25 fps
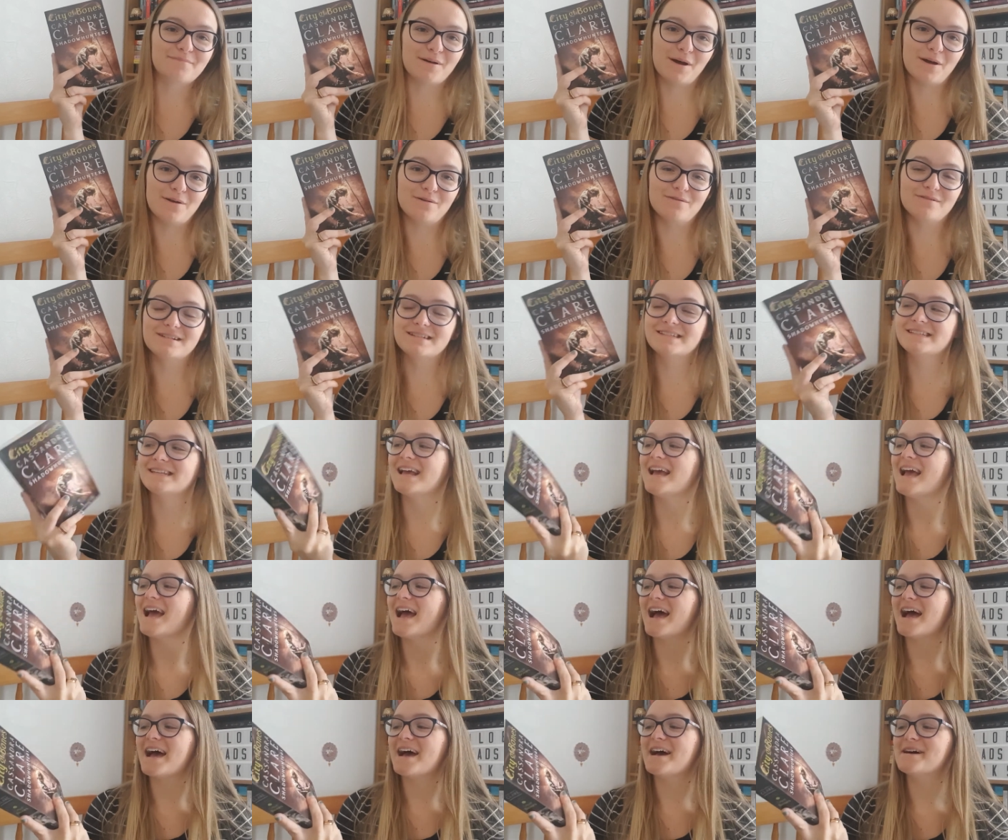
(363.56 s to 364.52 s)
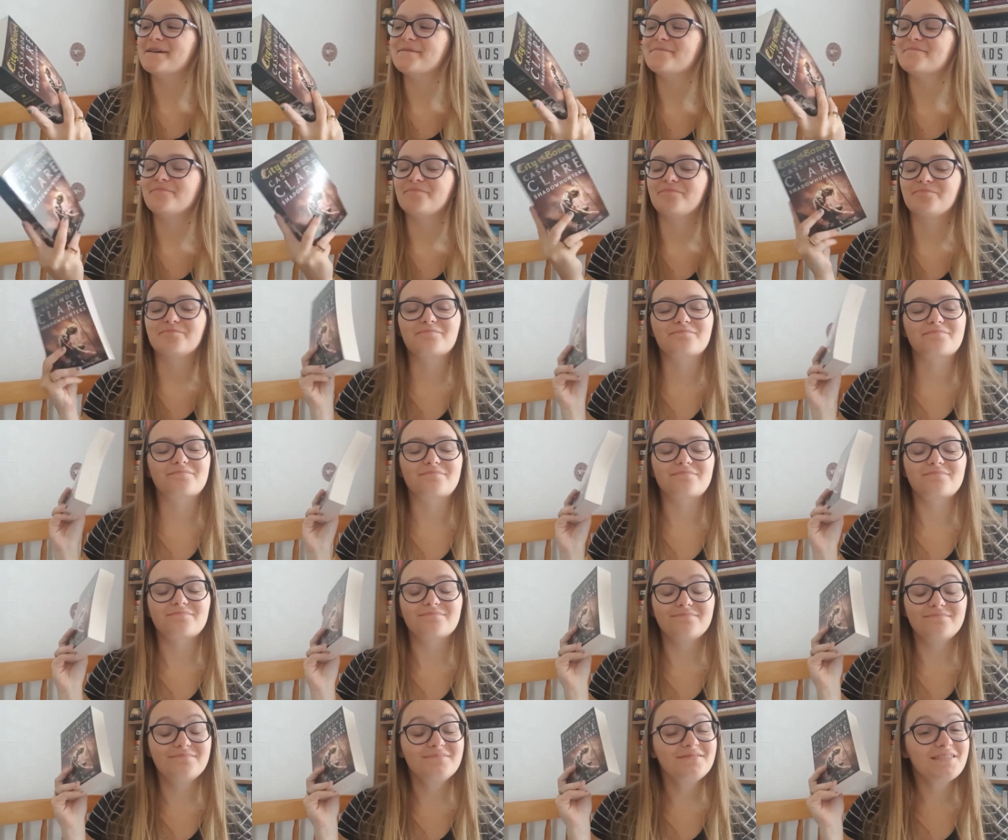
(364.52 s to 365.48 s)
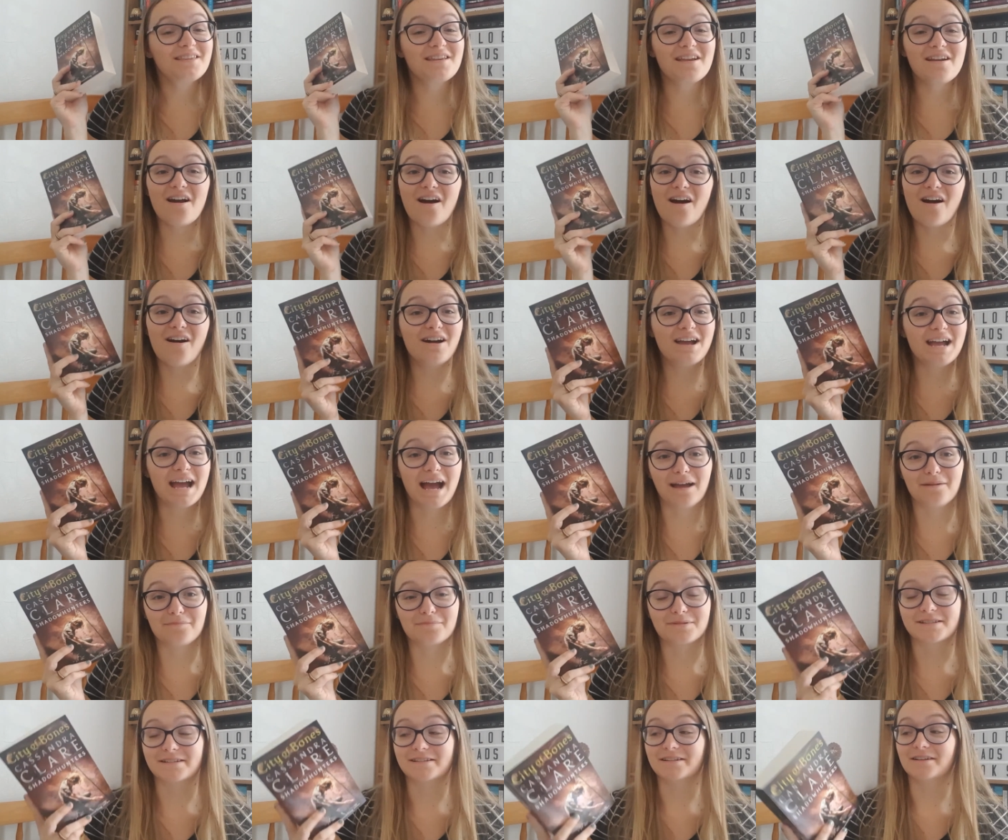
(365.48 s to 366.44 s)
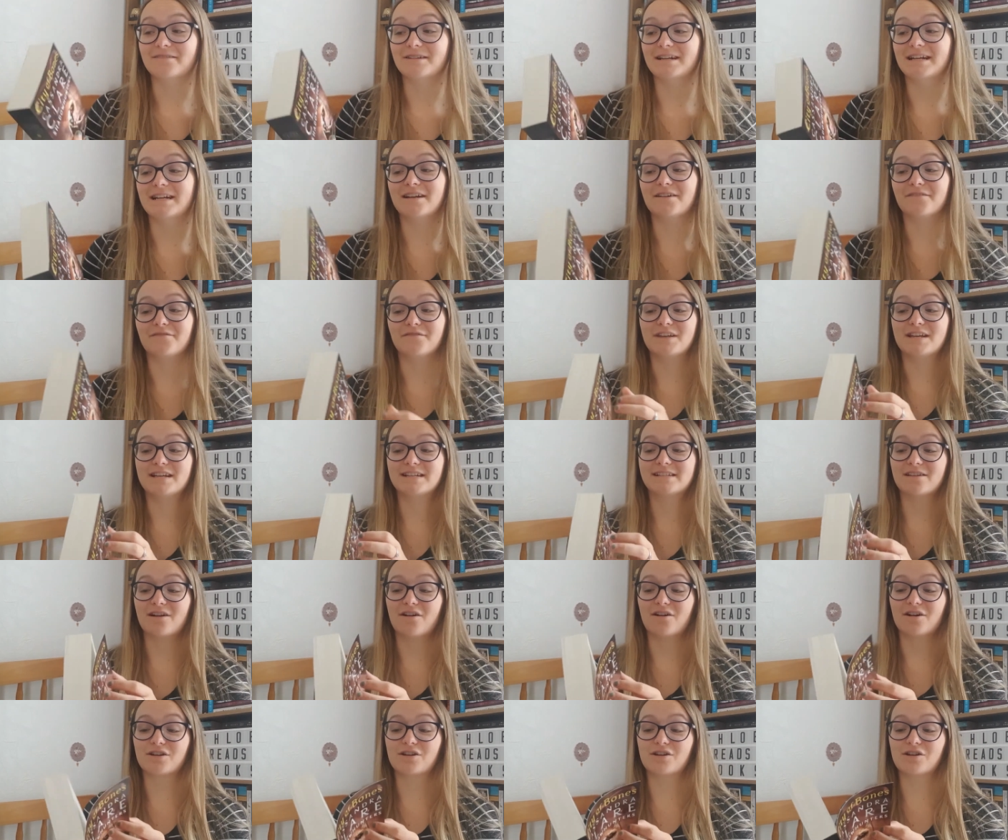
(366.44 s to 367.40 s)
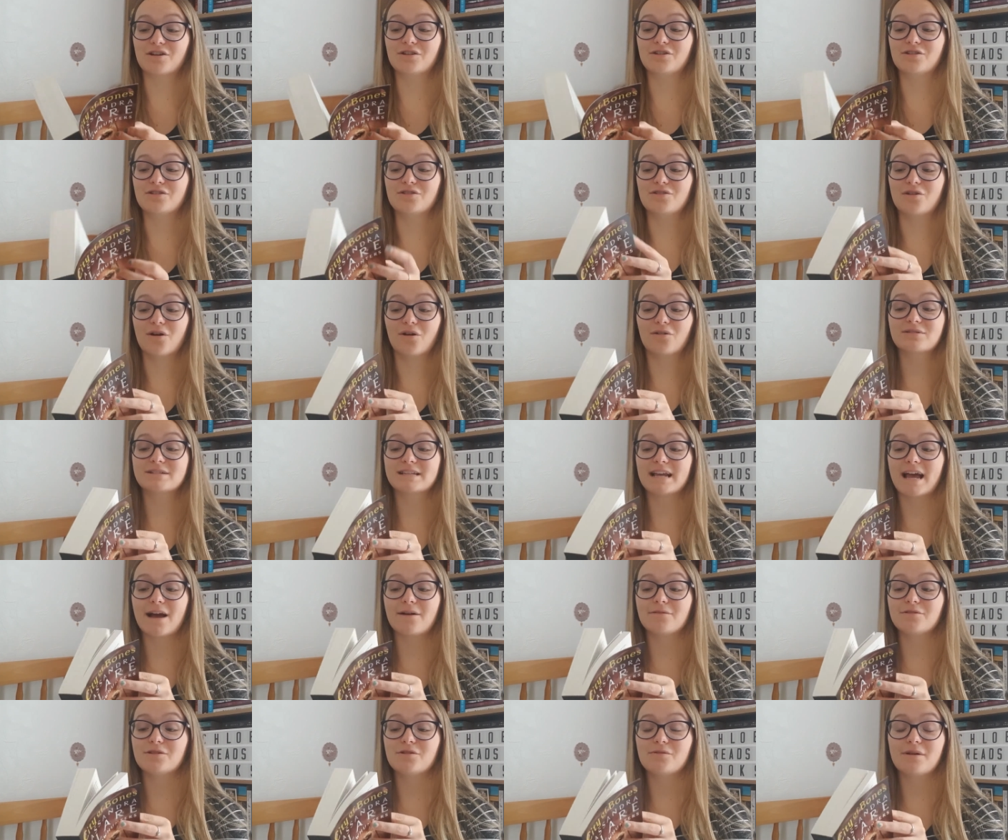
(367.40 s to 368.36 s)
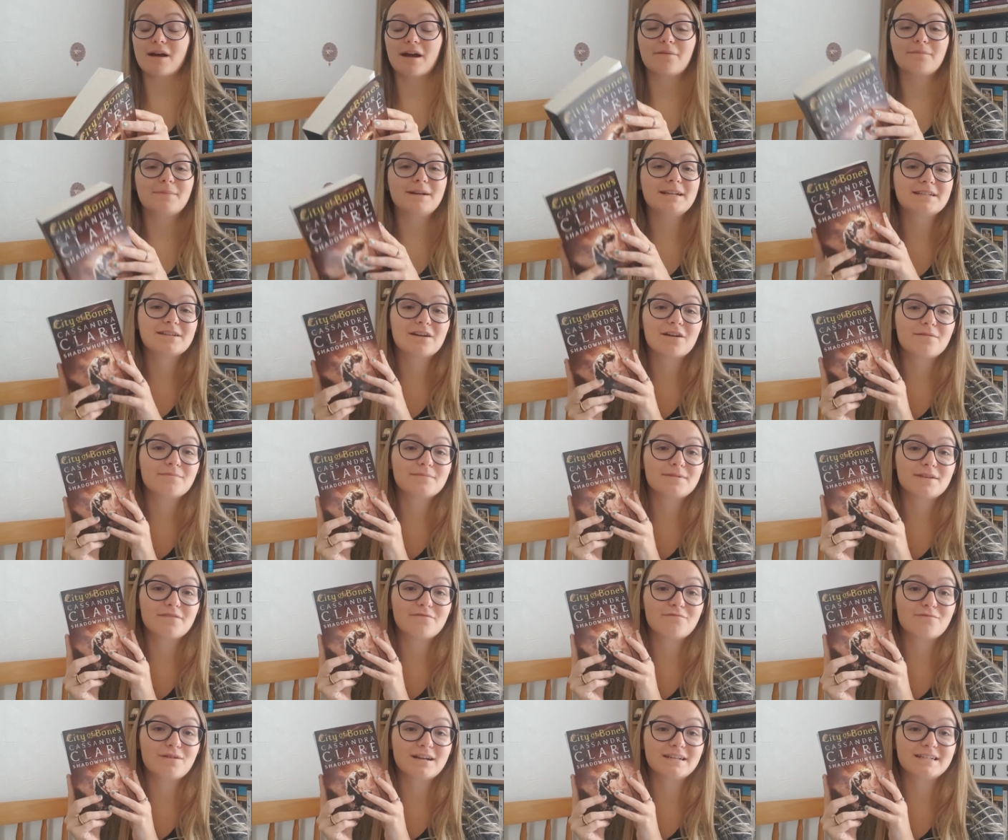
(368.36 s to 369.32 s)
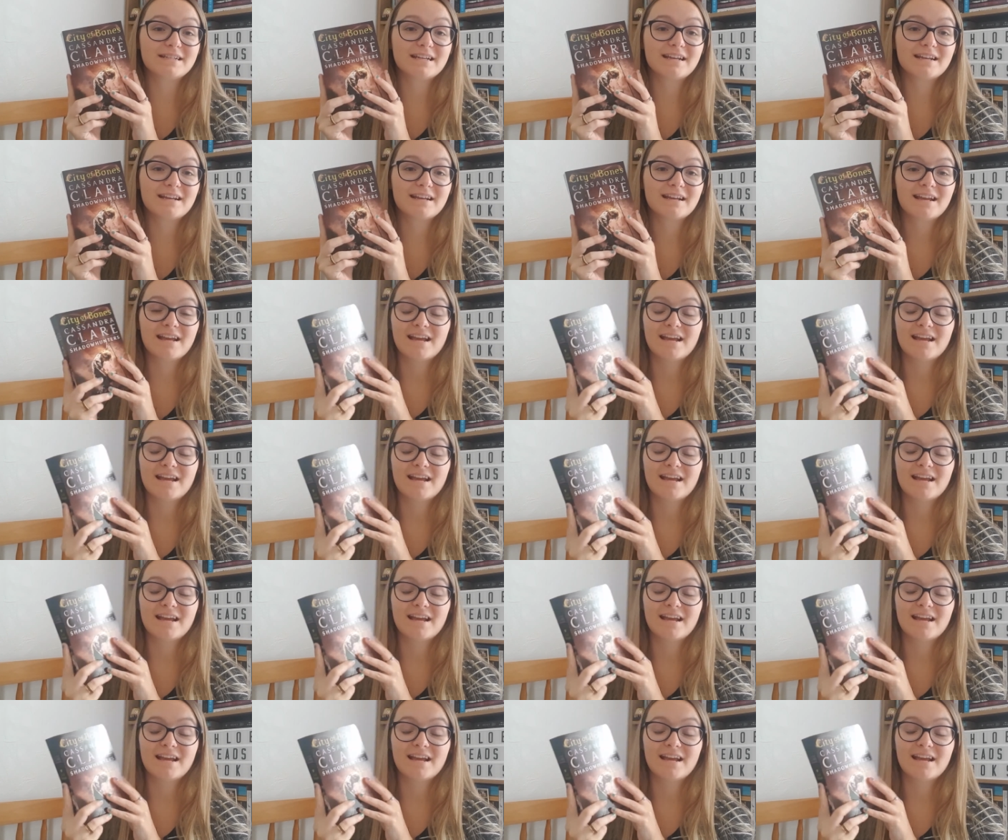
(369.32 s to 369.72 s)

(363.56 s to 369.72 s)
Bones. Um, I absolutely love this. I could not tell you how many times I've read it.